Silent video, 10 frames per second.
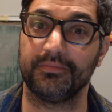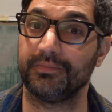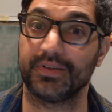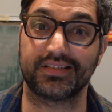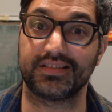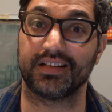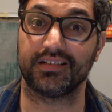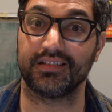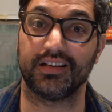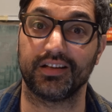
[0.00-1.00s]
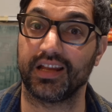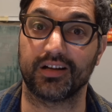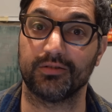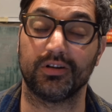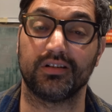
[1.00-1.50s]
But you can't
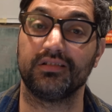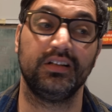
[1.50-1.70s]
go wrong.